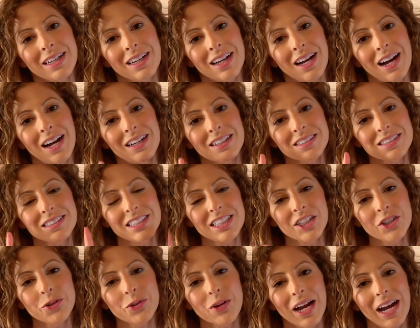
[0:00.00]
I'll see
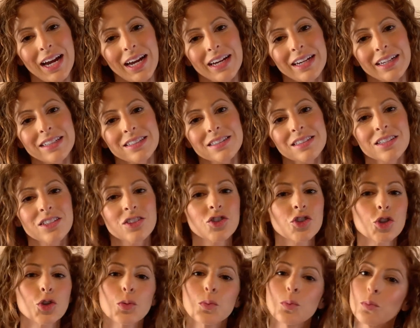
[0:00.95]
you guys
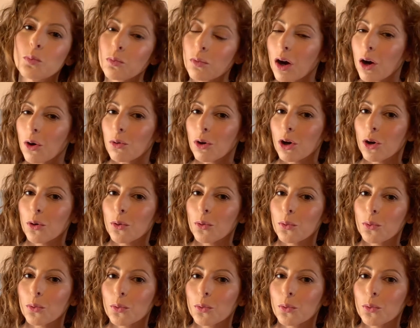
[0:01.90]
tomorrow